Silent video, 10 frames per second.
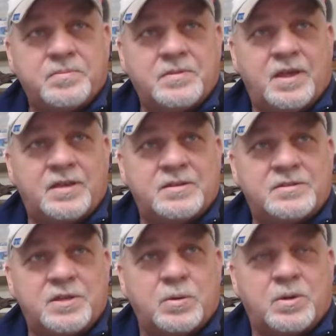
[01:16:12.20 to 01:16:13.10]
And
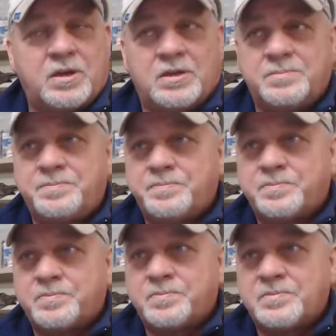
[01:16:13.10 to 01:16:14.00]
so
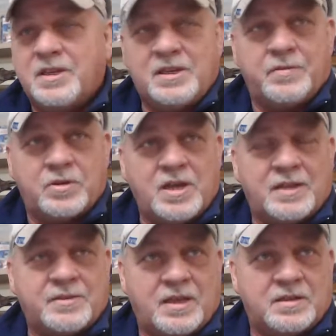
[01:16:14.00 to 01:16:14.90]
he never
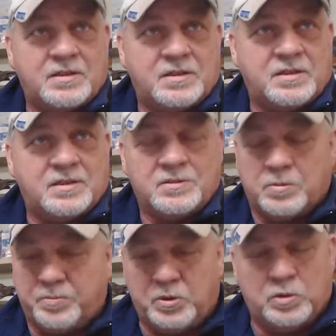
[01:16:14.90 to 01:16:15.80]
got that. It was a
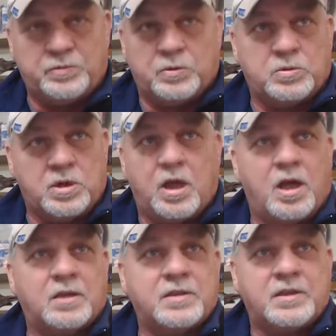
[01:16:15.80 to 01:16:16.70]
beautiful
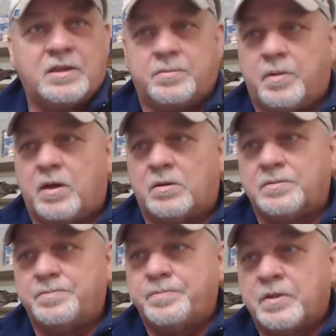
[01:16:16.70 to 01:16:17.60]
clock that he had bought.
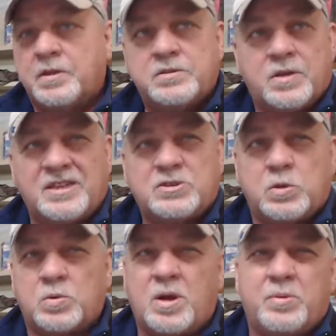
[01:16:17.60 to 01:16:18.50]
And so that's
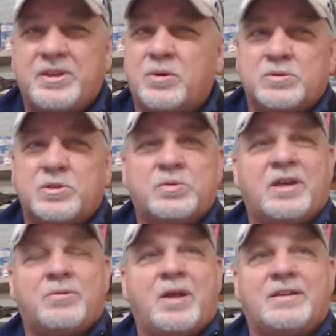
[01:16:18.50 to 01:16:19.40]
sort of why we don't do
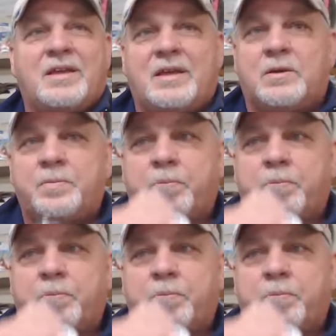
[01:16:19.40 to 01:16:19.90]
that right now.